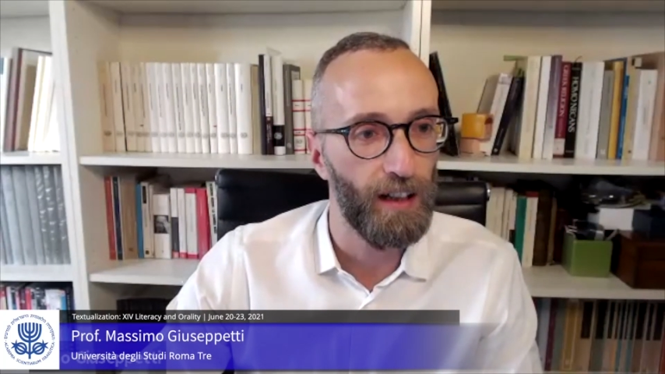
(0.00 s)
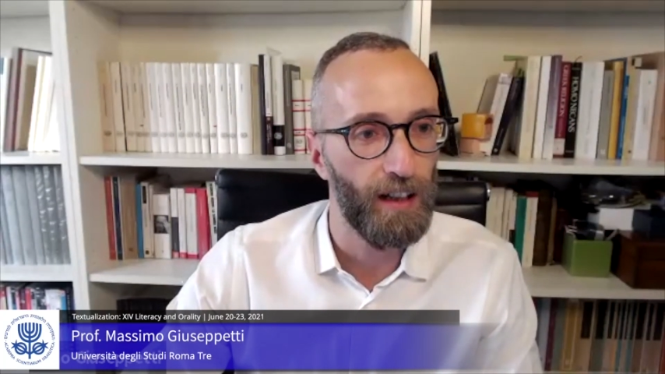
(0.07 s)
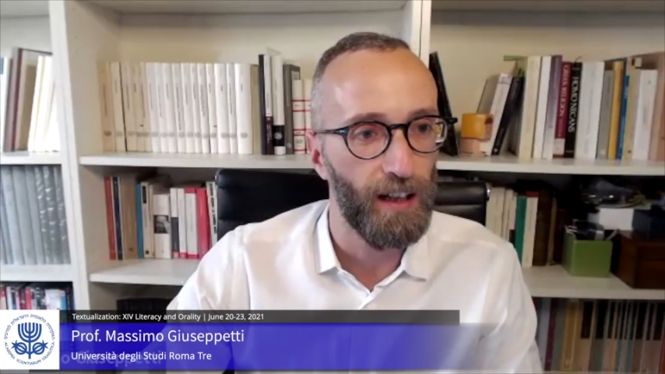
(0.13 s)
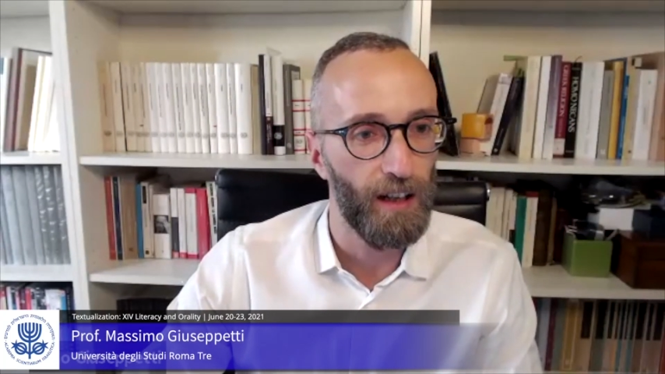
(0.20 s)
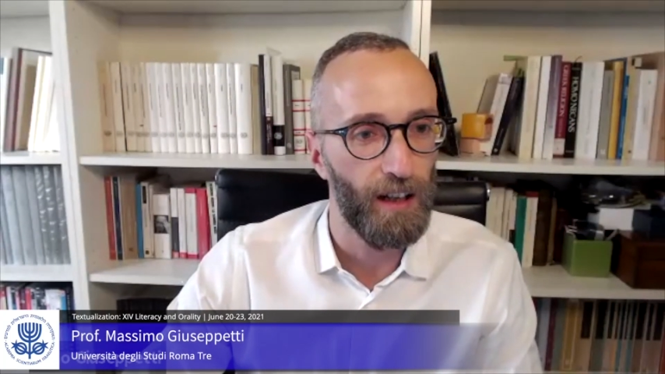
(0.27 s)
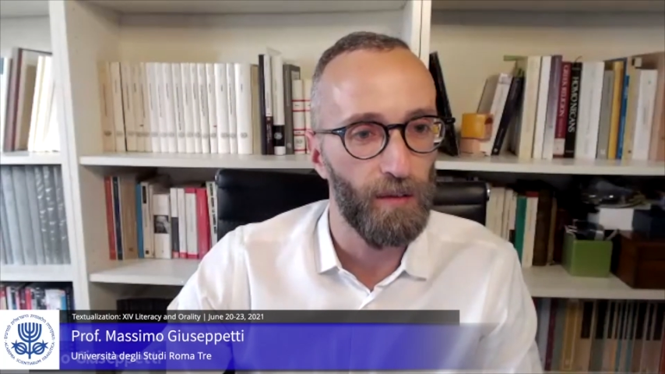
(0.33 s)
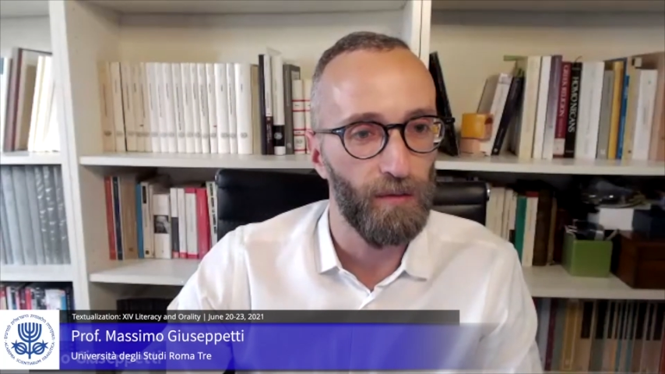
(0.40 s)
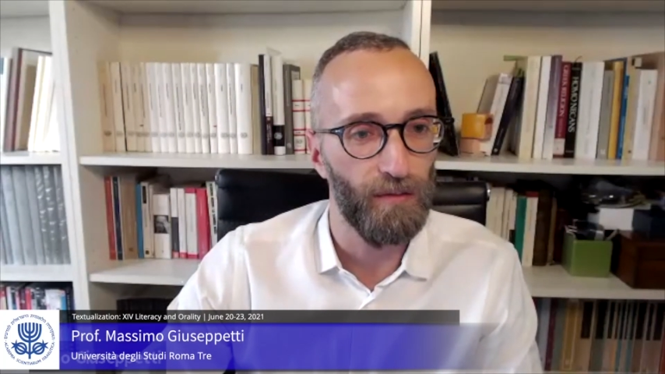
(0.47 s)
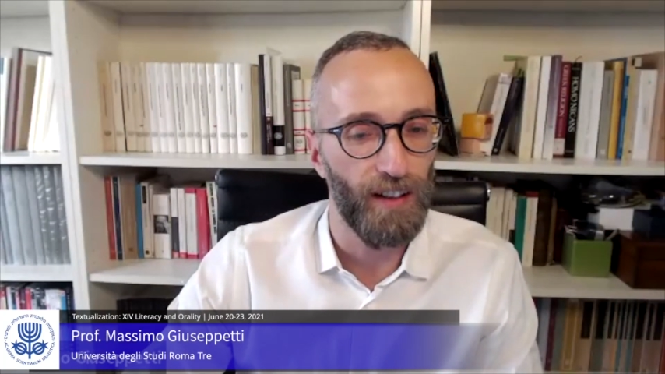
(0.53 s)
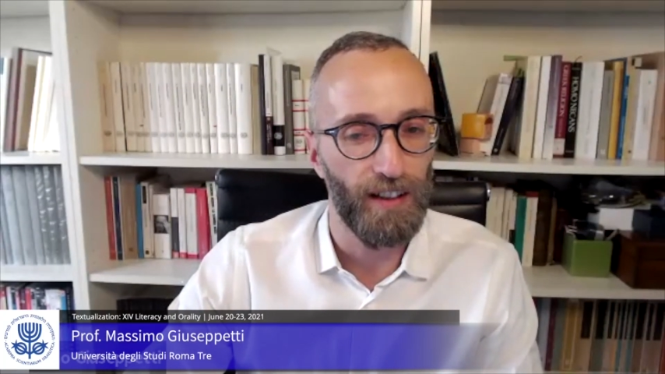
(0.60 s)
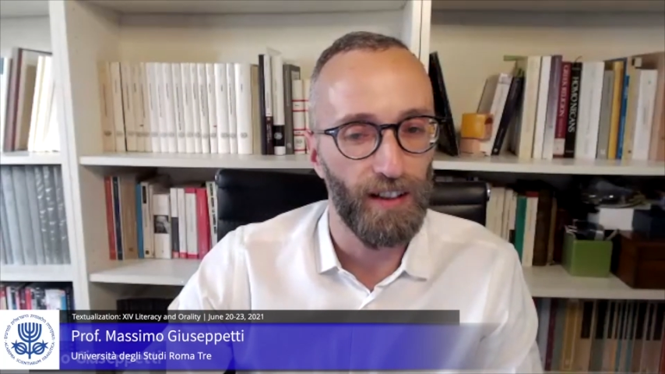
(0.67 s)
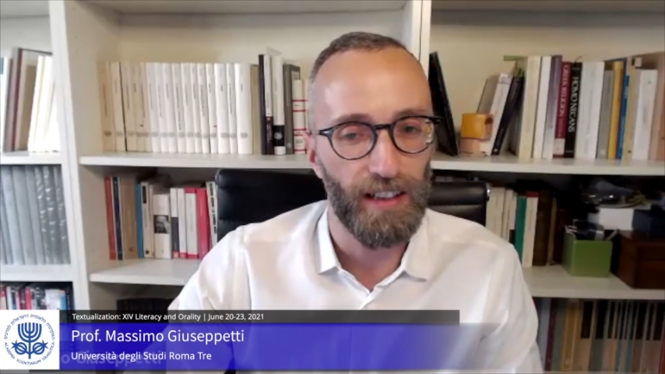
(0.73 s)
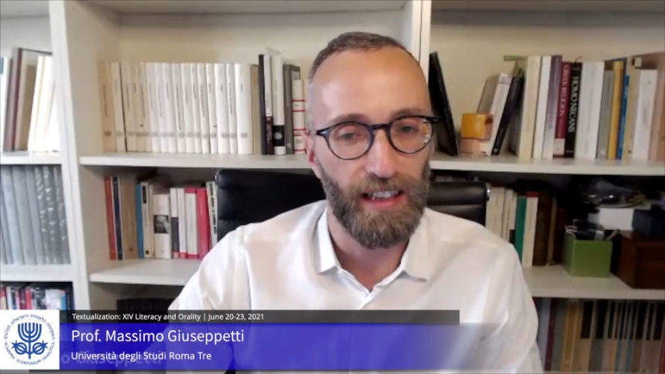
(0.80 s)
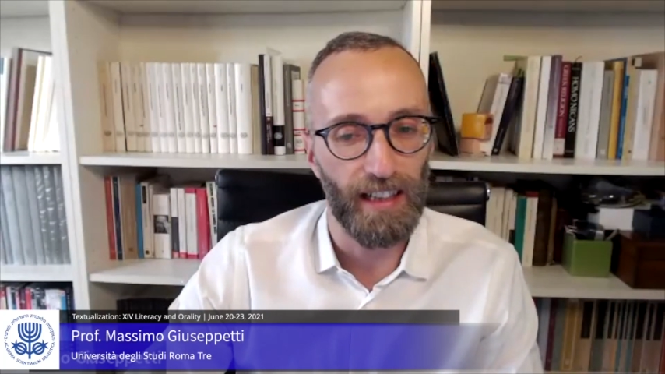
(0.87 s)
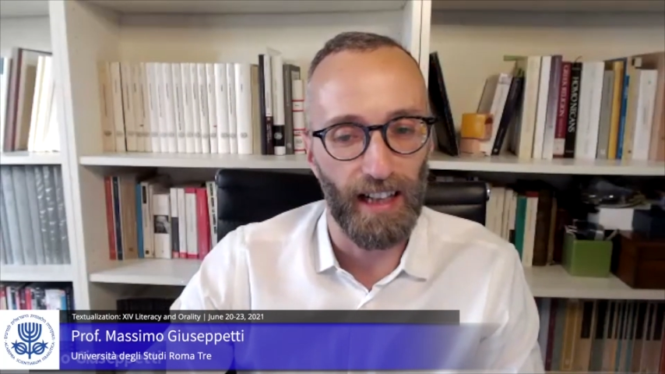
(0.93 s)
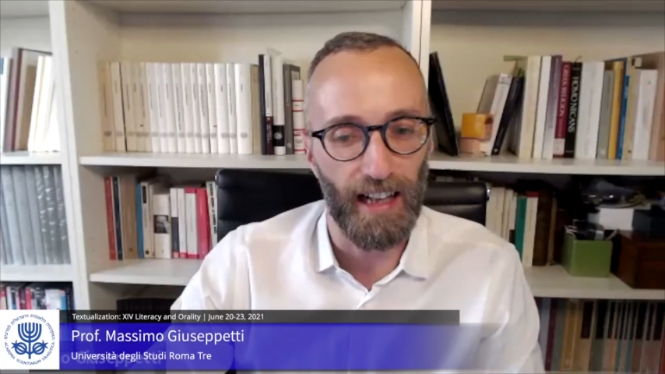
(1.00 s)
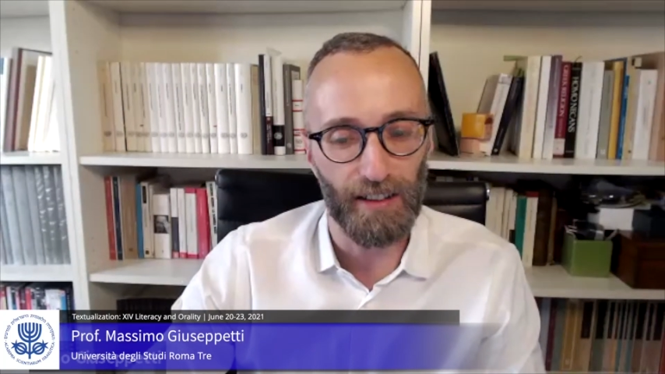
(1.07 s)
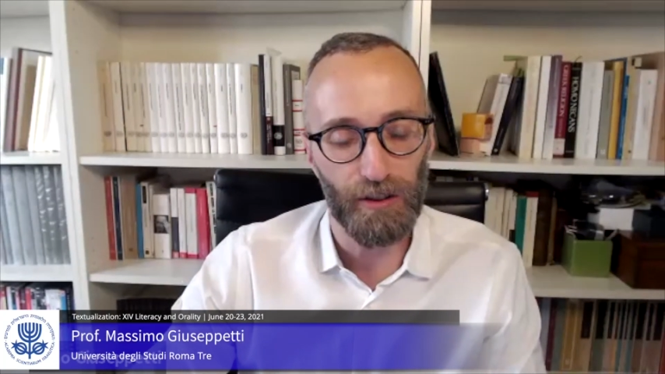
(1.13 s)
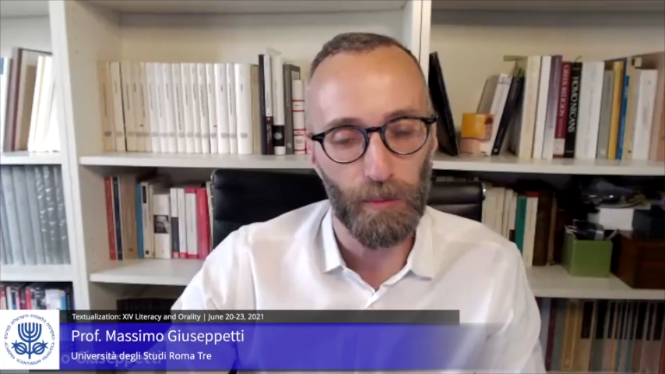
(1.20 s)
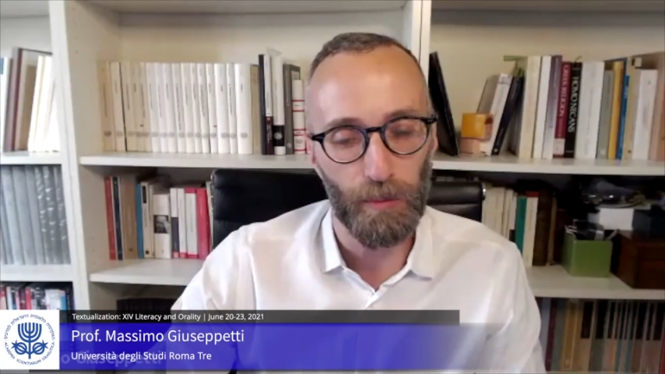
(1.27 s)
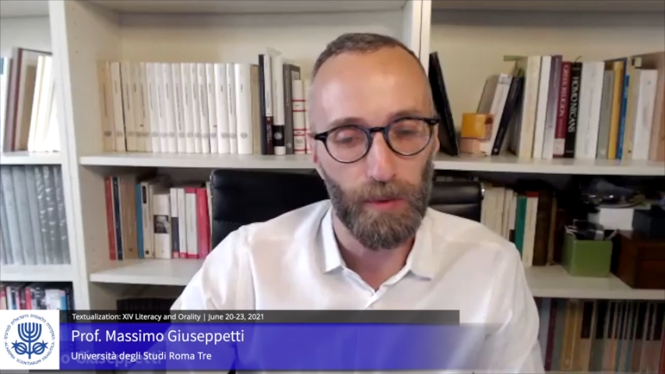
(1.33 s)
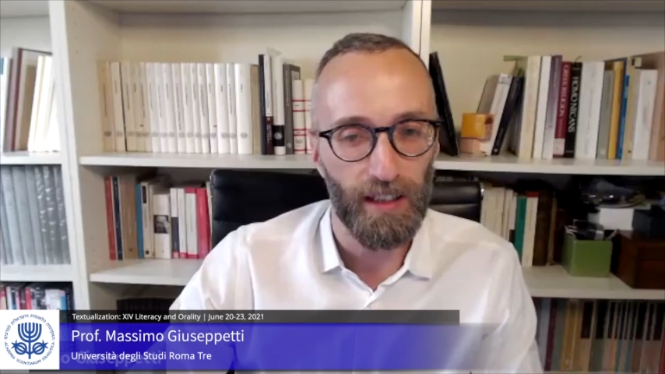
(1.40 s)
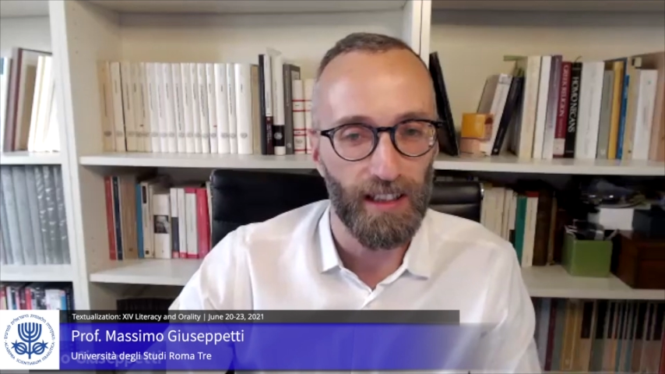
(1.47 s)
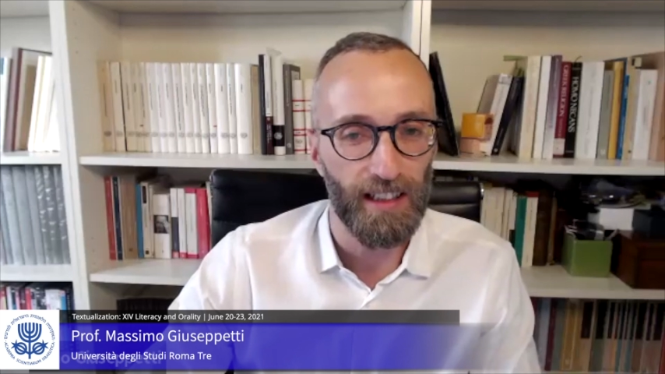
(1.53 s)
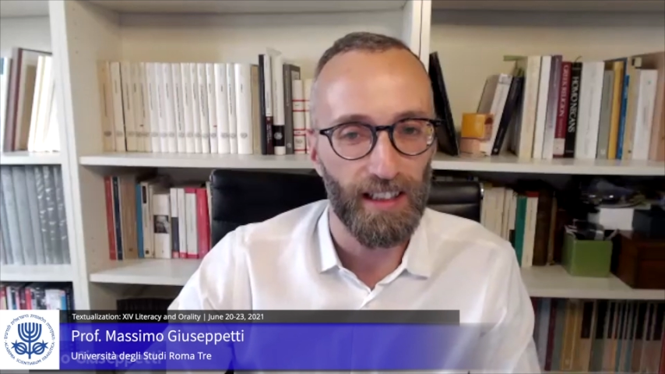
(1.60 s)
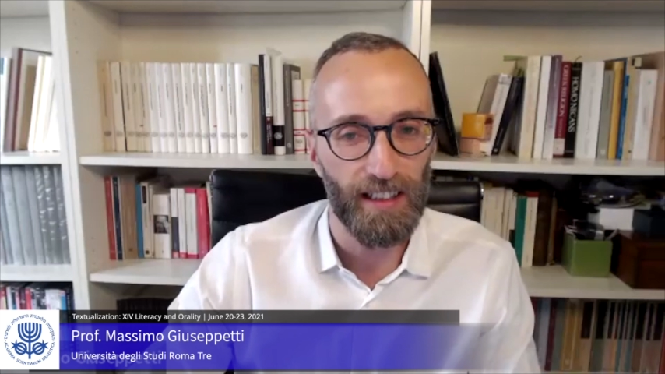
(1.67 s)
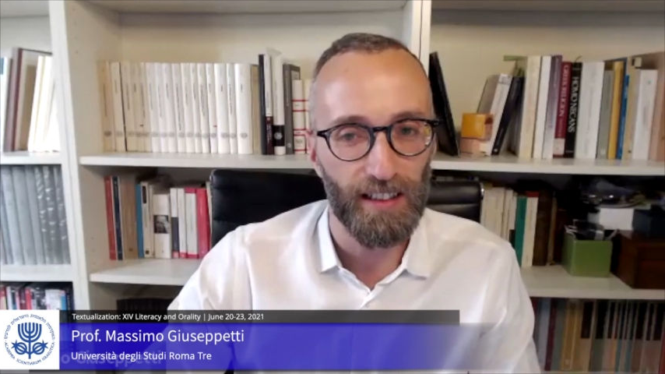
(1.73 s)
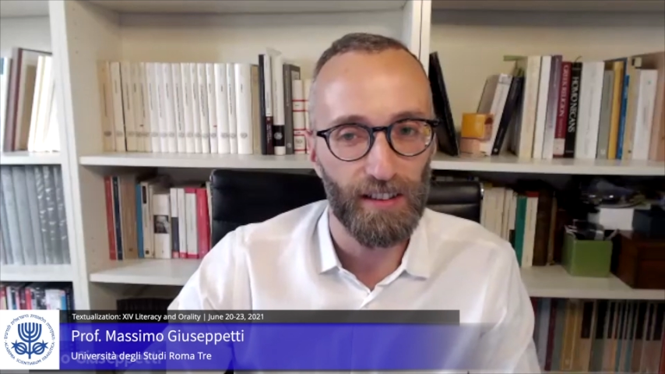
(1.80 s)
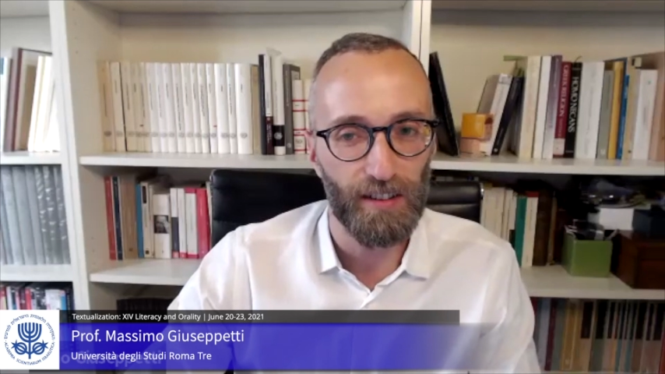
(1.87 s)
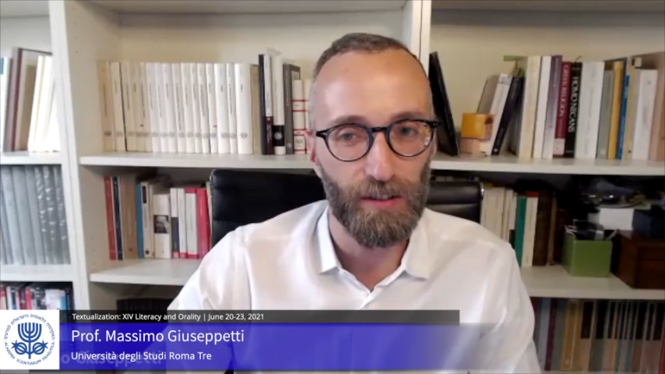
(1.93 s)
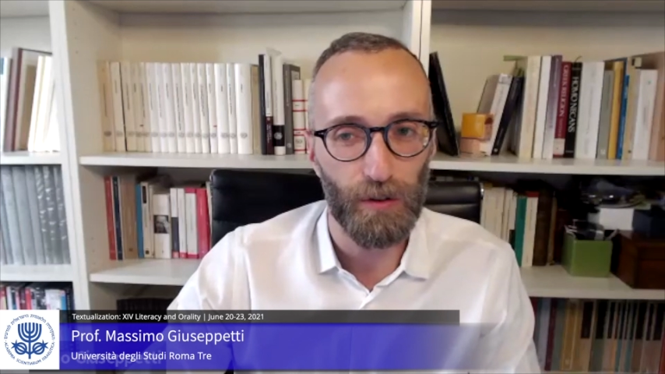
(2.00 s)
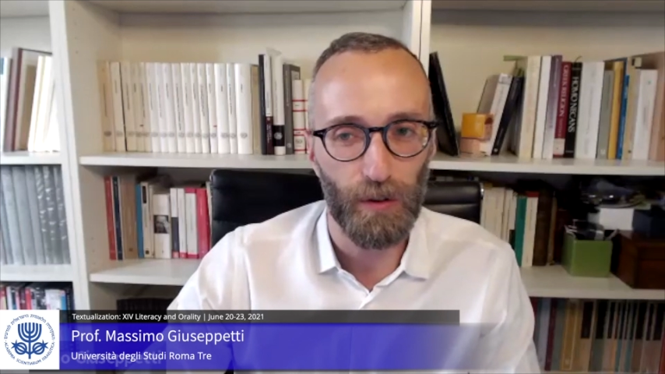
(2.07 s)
I am very glad to be